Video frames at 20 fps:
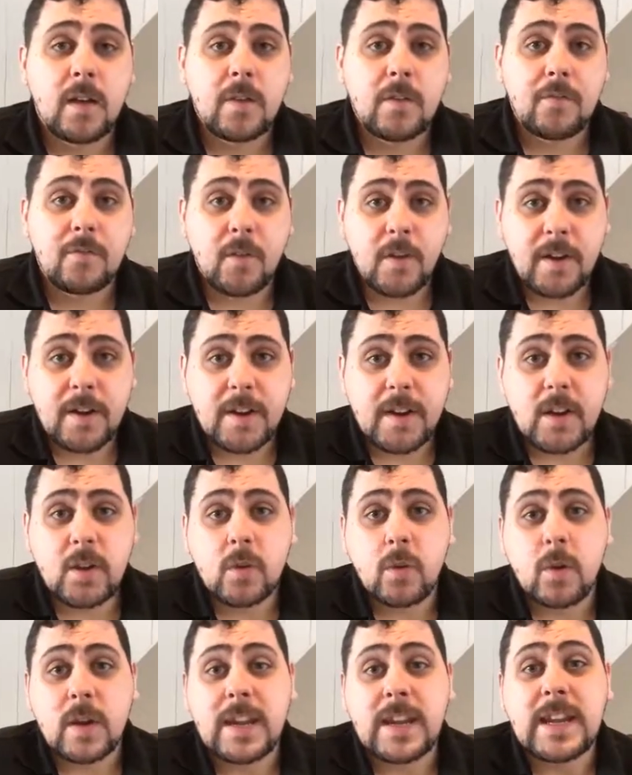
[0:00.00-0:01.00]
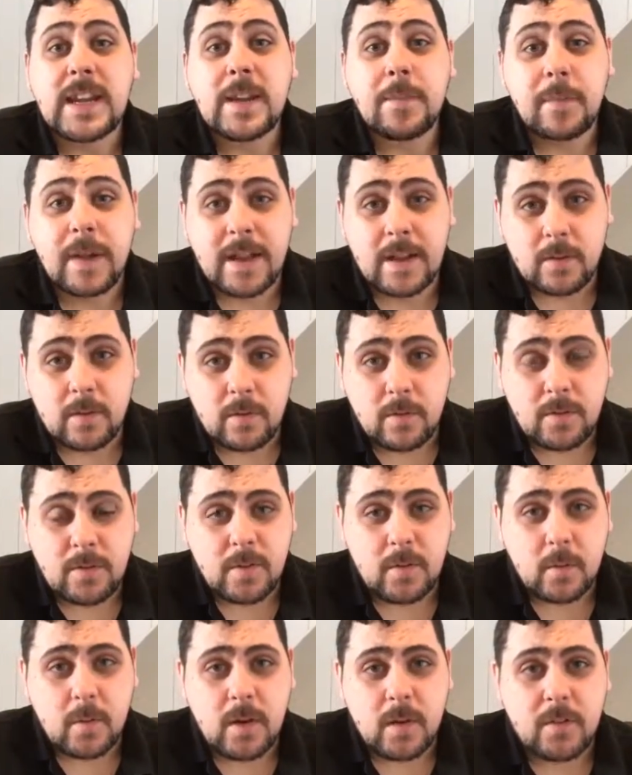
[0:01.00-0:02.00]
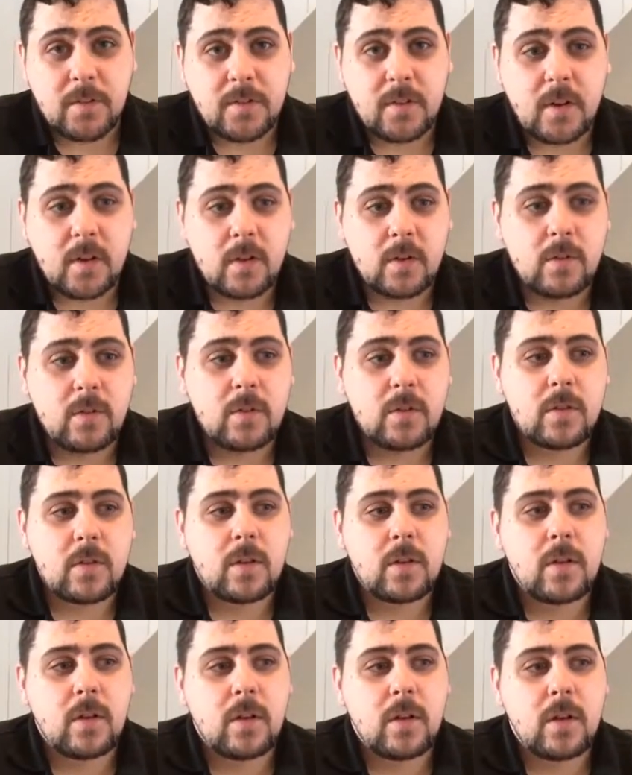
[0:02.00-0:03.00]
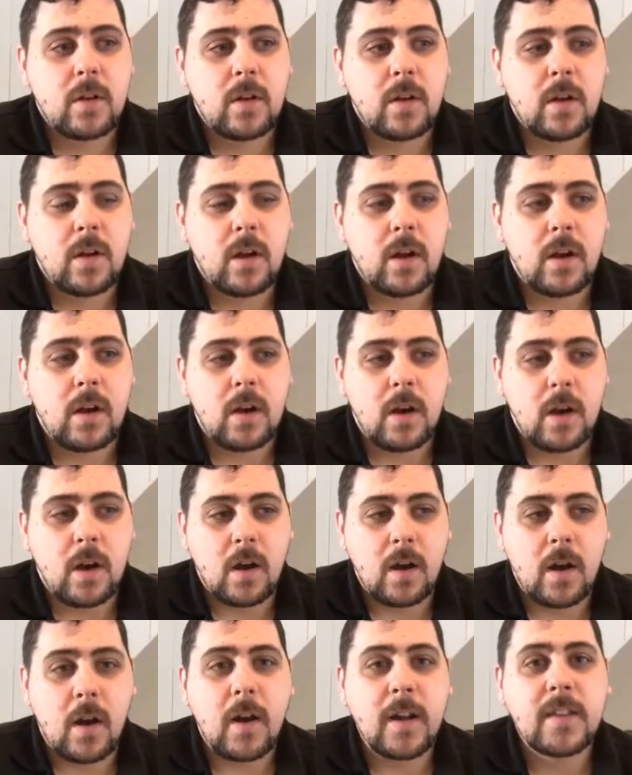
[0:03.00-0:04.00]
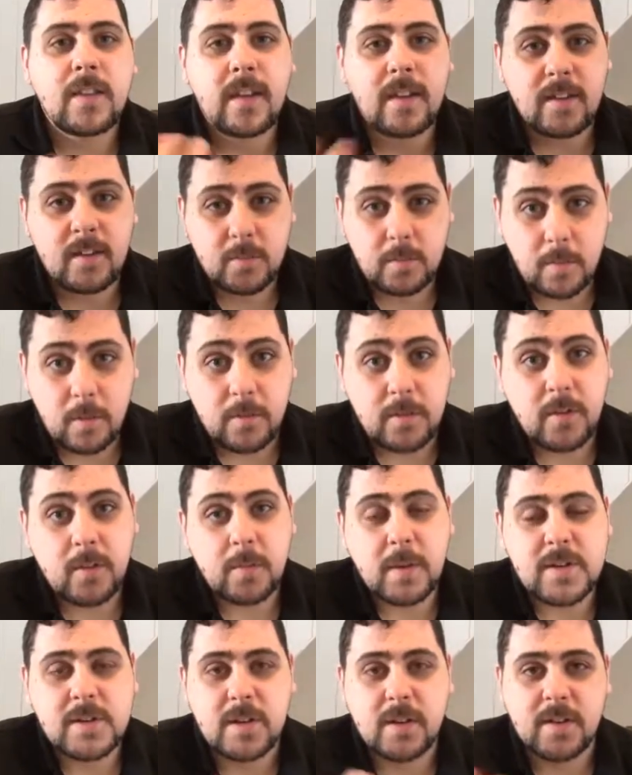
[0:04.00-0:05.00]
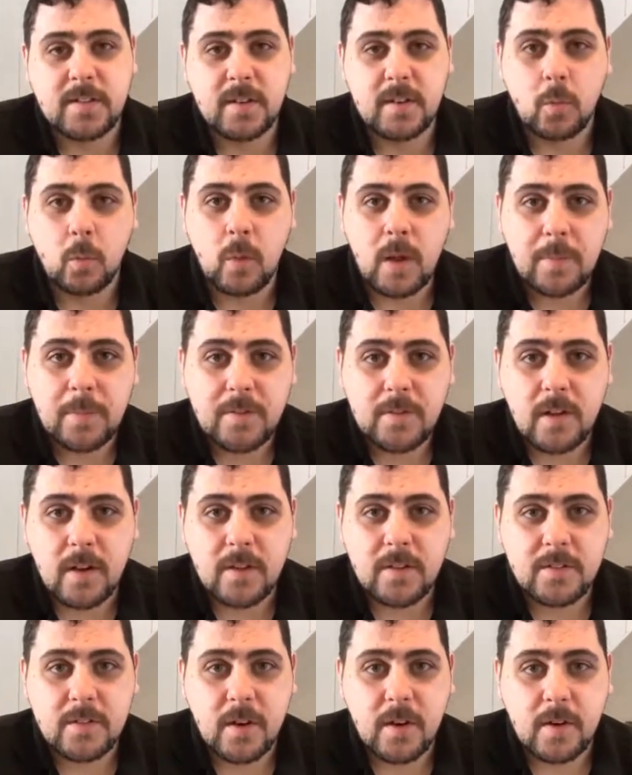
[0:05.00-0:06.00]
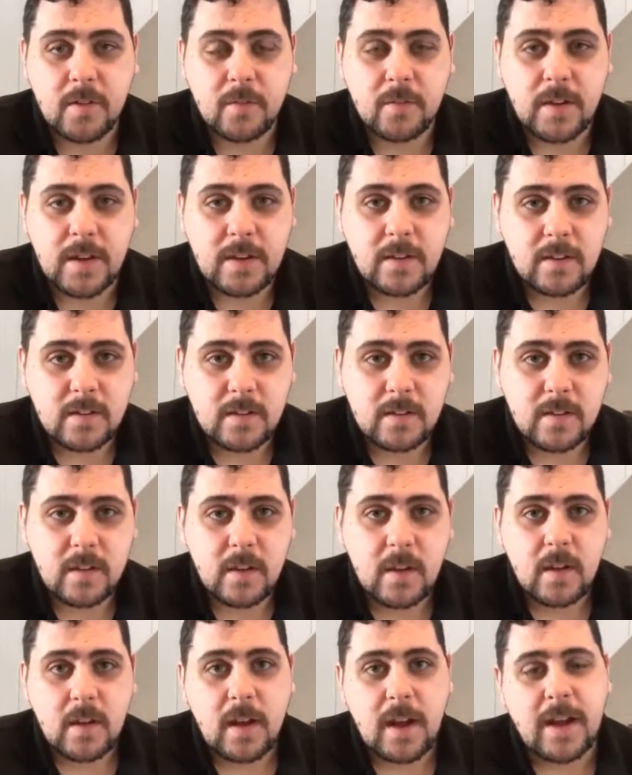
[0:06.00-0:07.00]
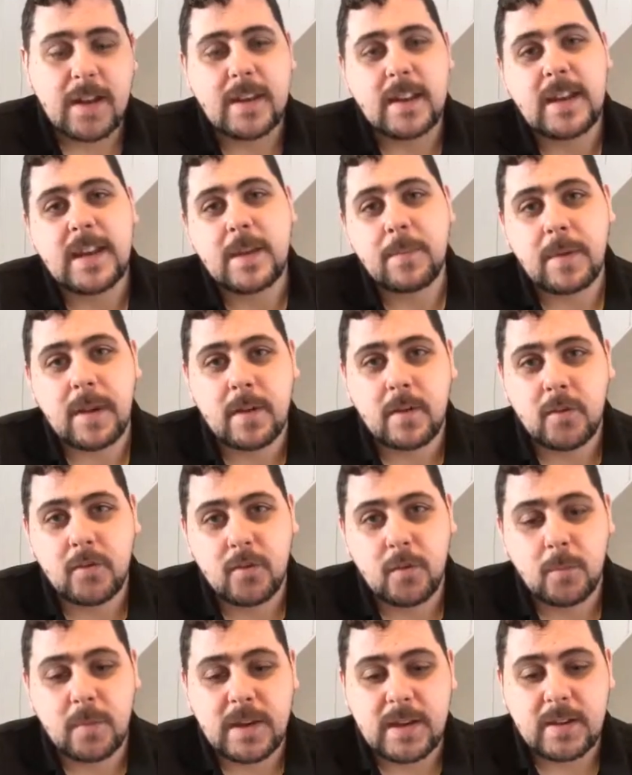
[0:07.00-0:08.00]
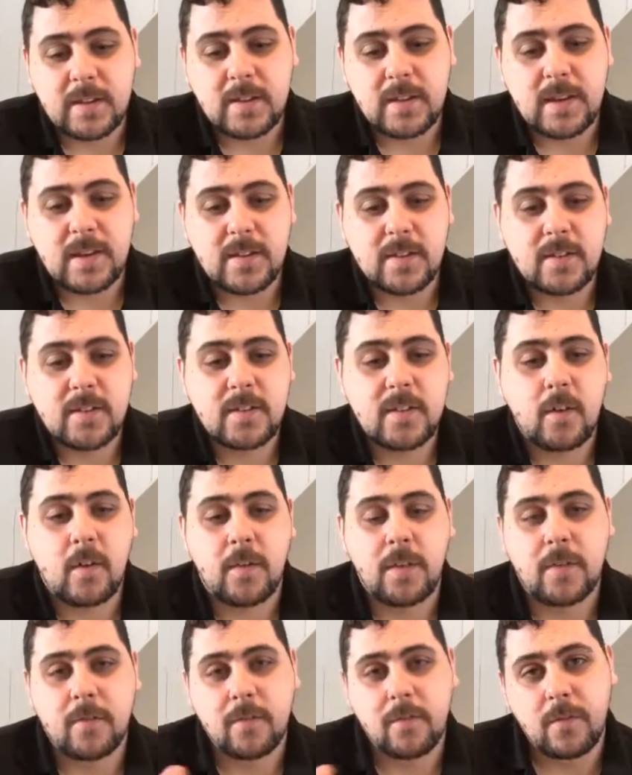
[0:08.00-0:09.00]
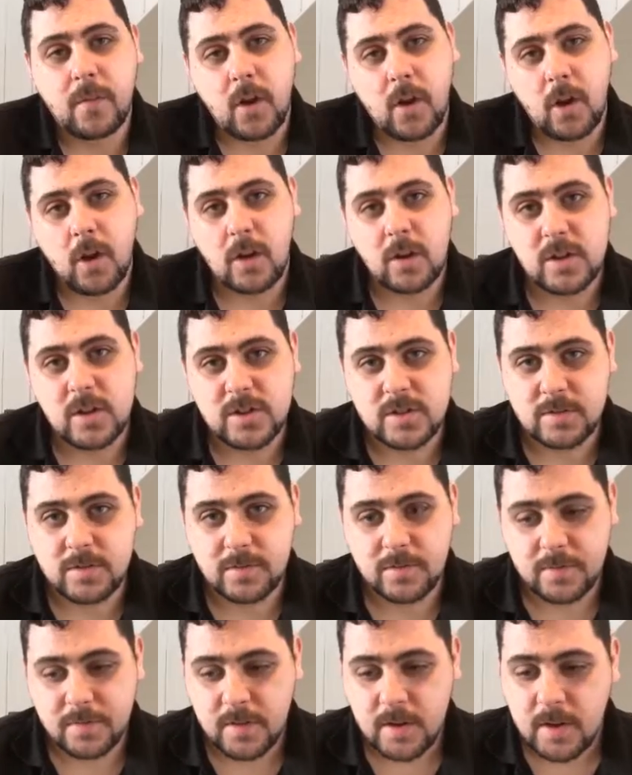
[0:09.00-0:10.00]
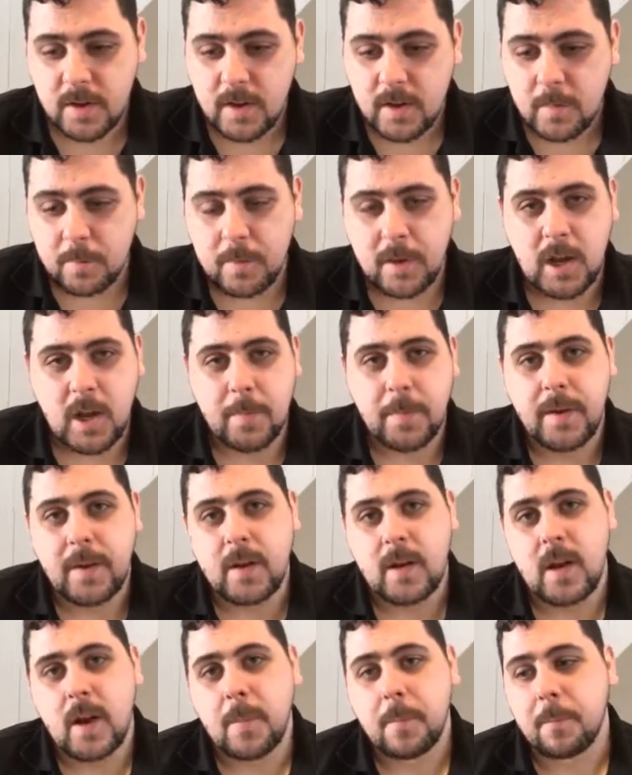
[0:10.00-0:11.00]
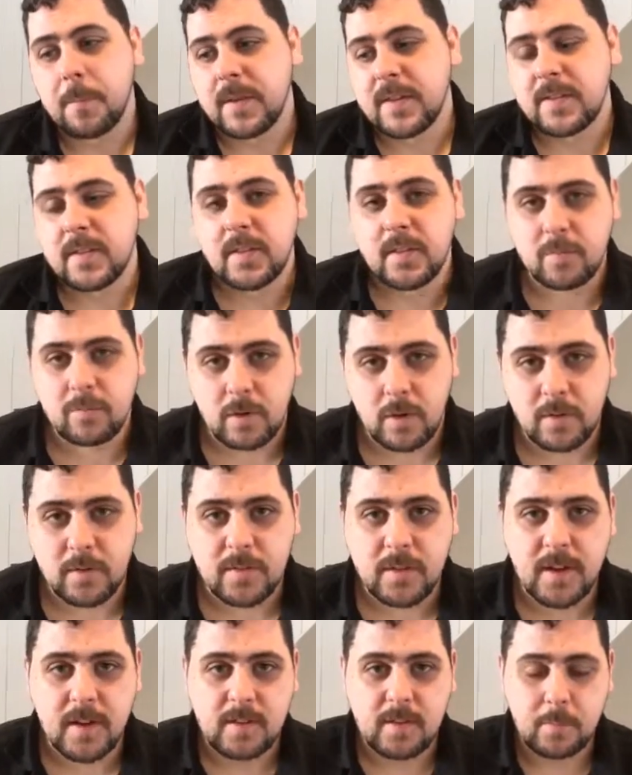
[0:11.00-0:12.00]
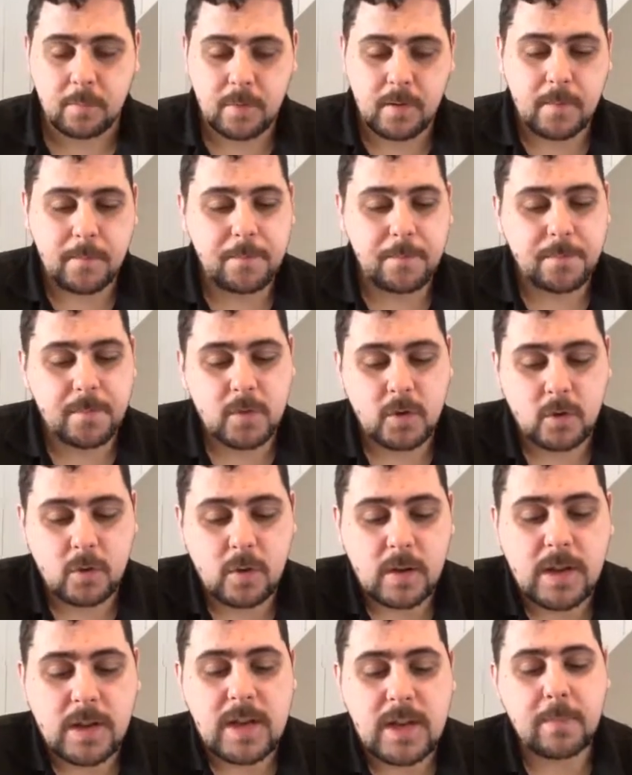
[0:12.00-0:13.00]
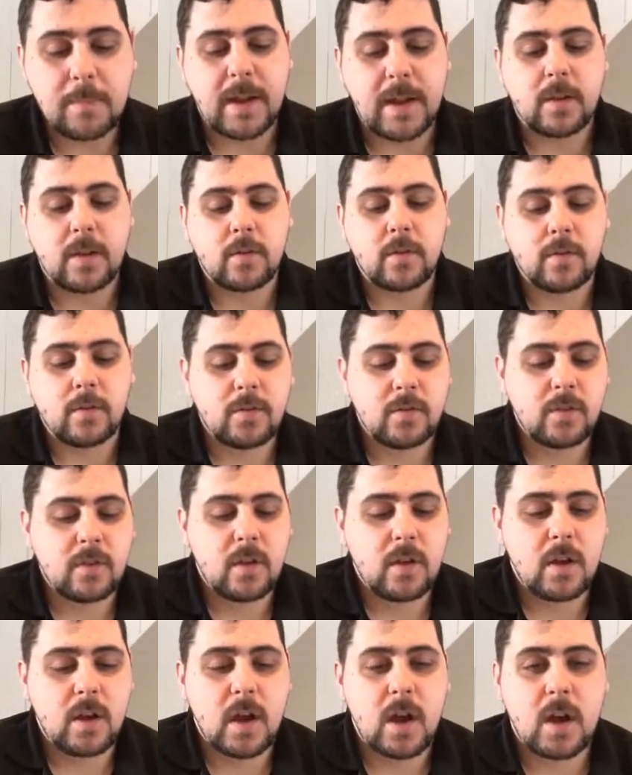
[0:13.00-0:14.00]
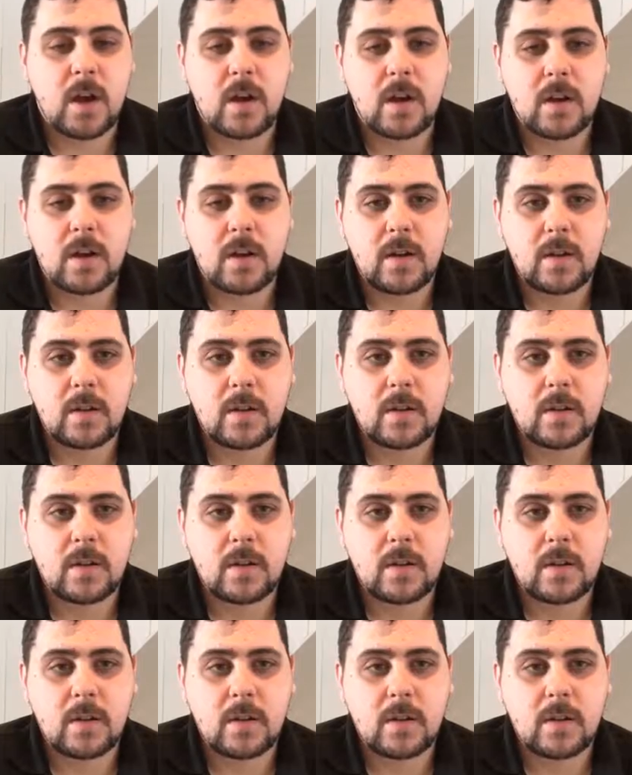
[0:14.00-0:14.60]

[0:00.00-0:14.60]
Finally, your emails as well. So I tend to obviously specialise in the website side of things, and emails for me is on the verge of becoming a business process. But your emails are